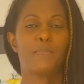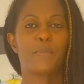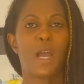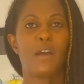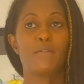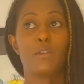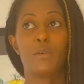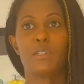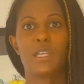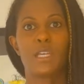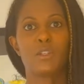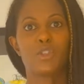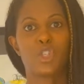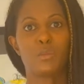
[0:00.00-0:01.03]
I've used it
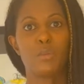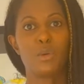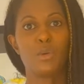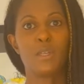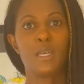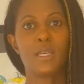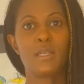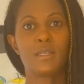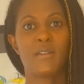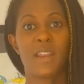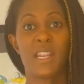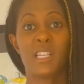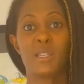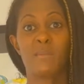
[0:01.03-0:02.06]
in smoothies, I've
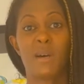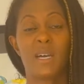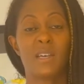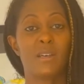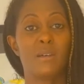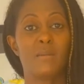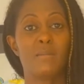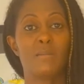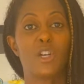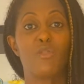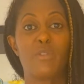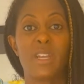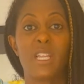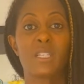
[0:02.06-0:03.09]
added it to my
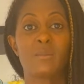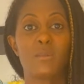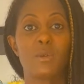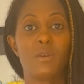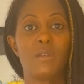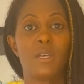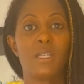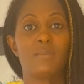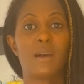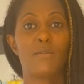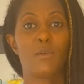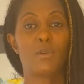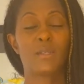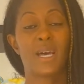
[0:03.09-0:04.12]
green smoothies, but
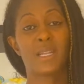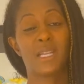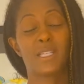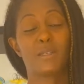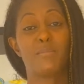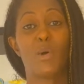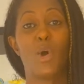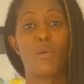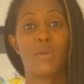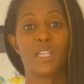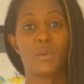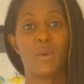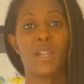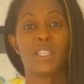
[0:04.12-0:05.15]
I've also added it to
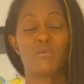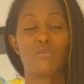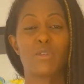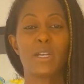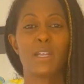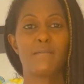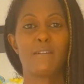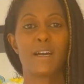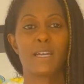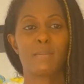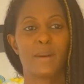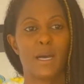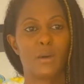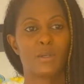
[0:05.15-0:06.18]
porridge when it's a really
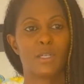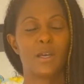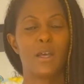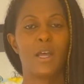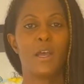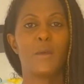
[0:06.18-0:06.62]
fine powder.